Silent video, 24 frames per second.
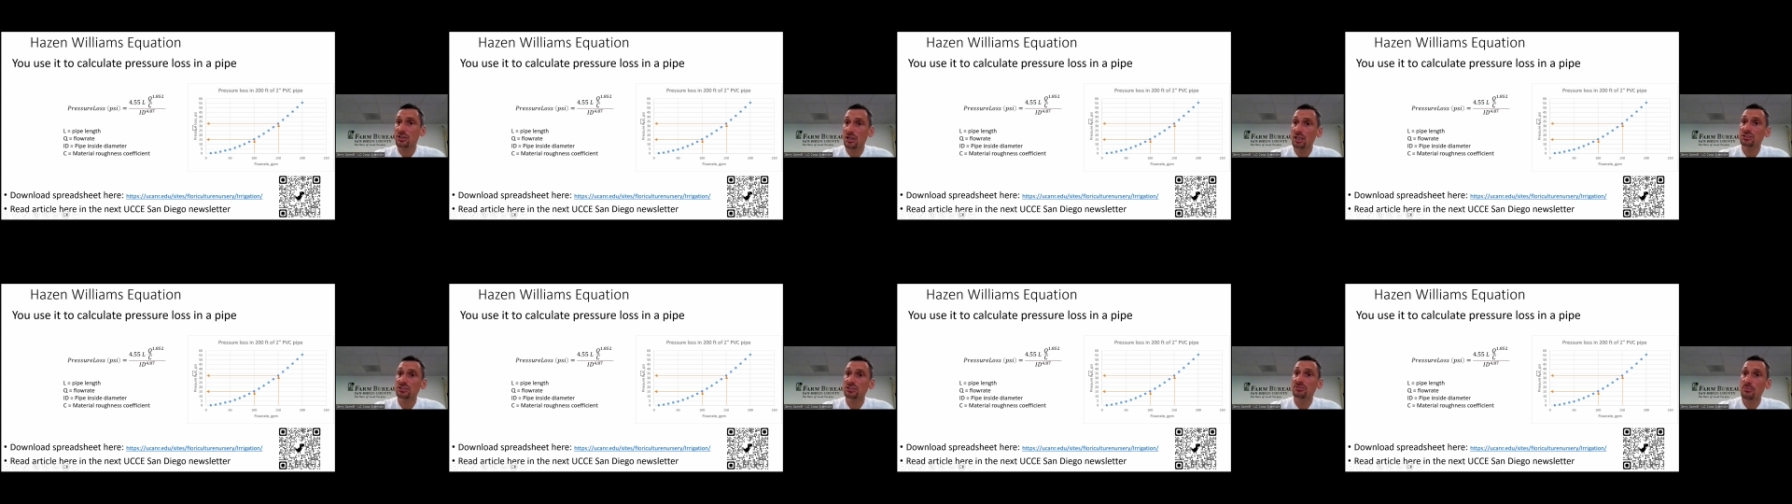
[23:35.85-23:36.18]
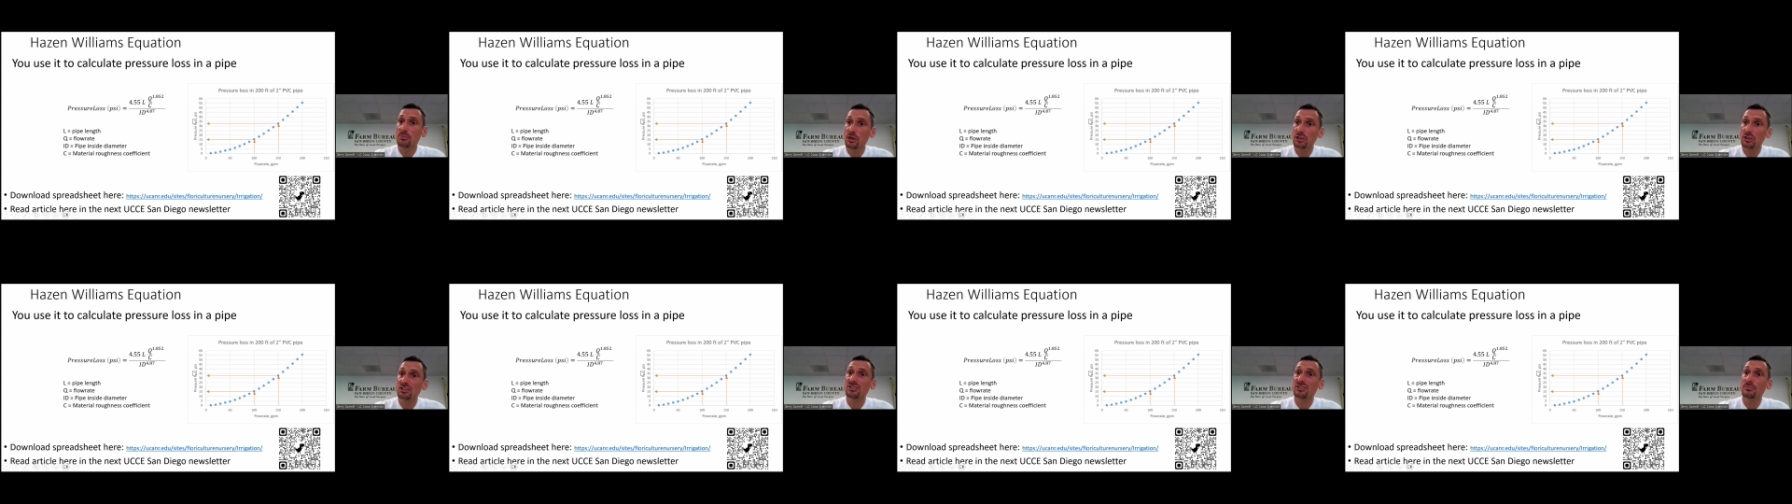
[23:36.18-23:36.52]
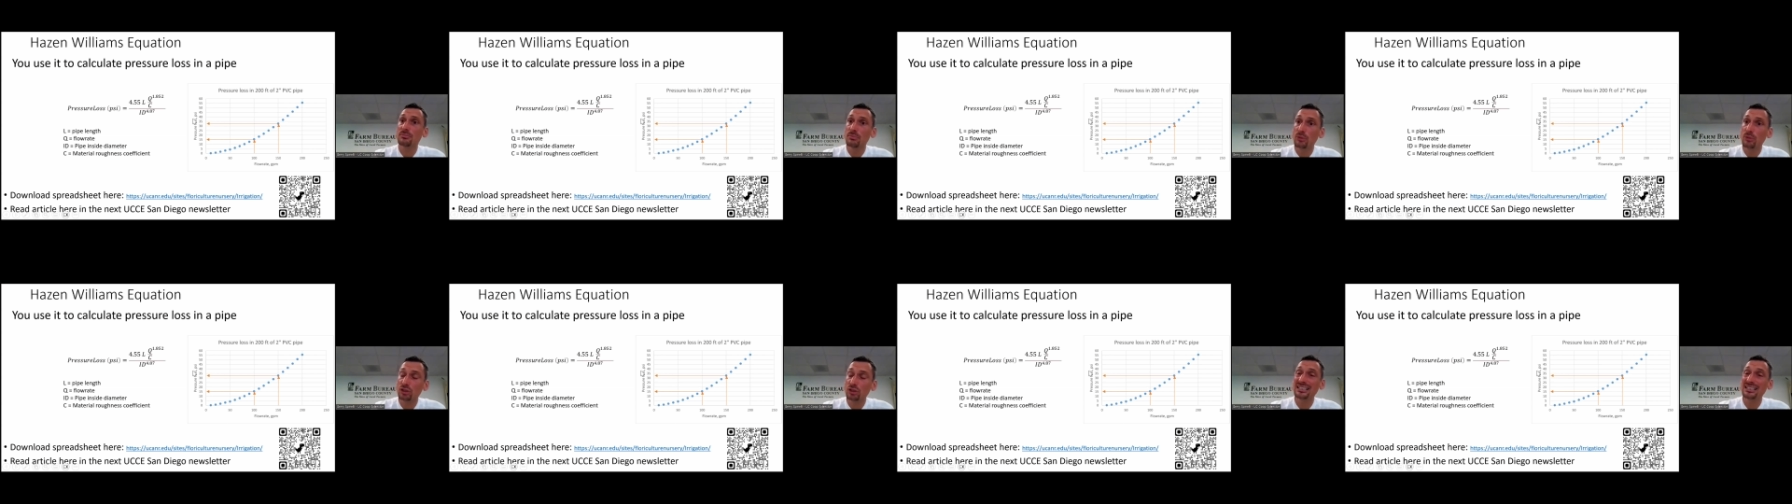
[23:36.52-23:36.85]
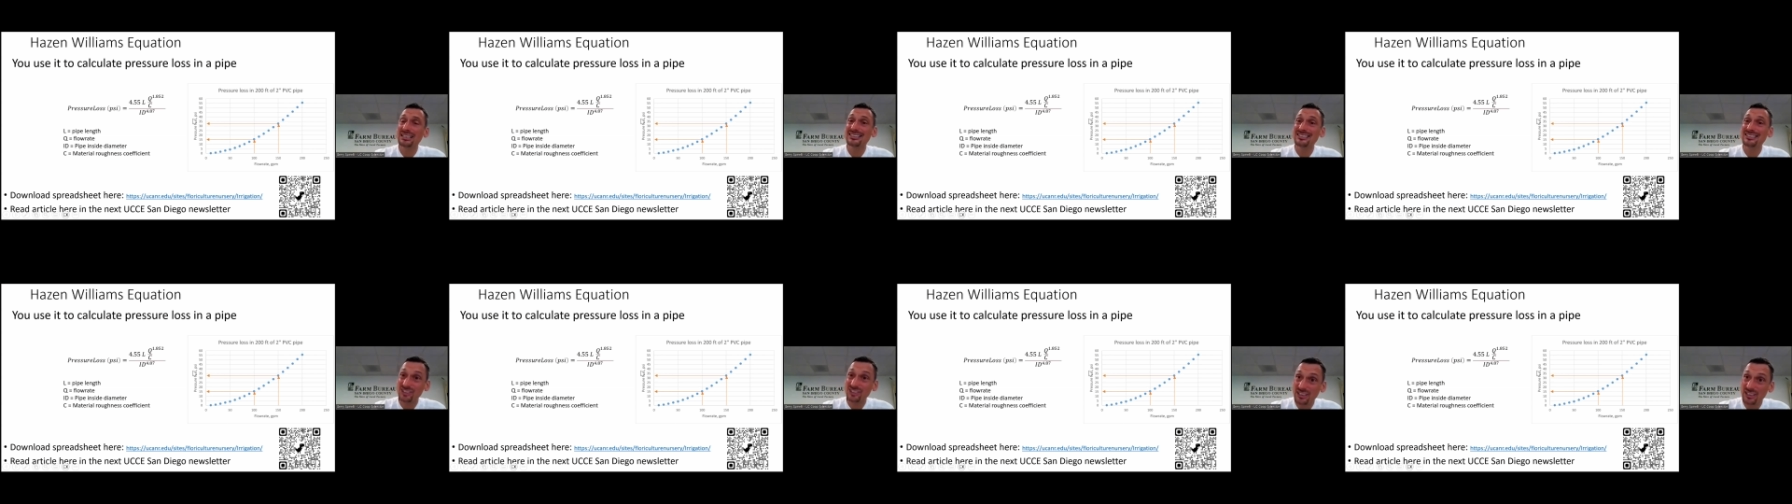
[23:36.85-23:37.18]
loss more, more
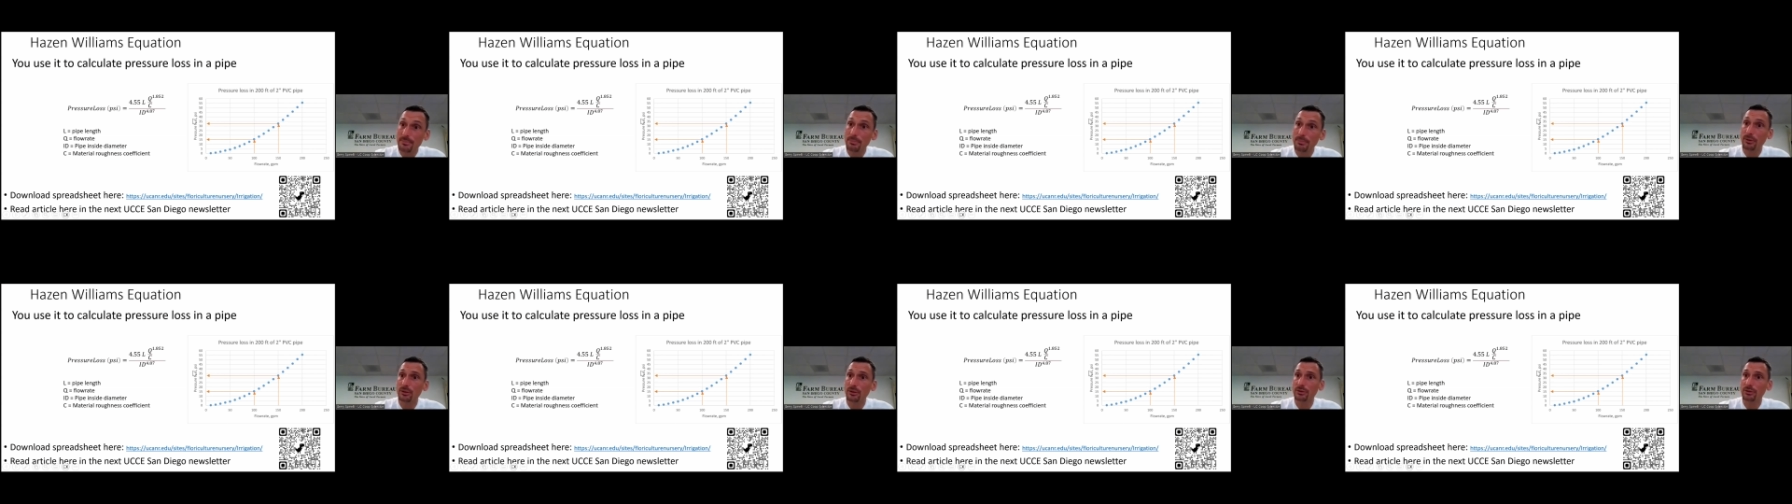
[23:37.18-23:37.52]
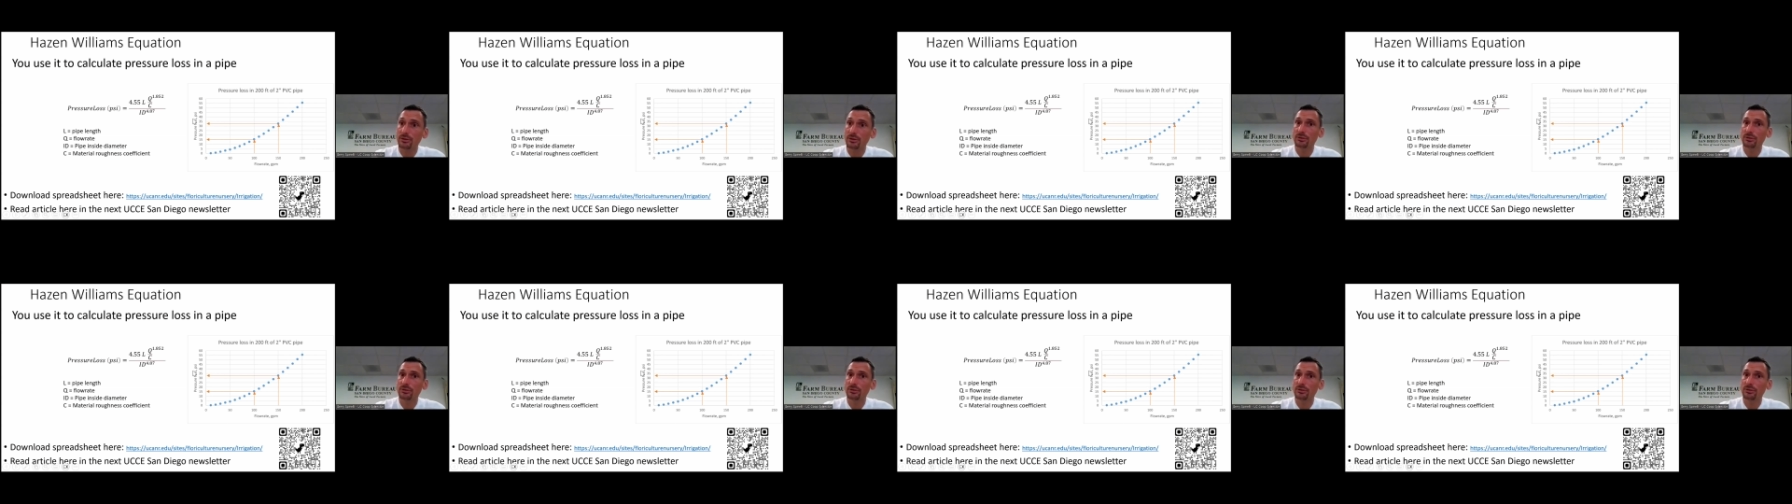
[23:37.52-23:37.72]
than tripled.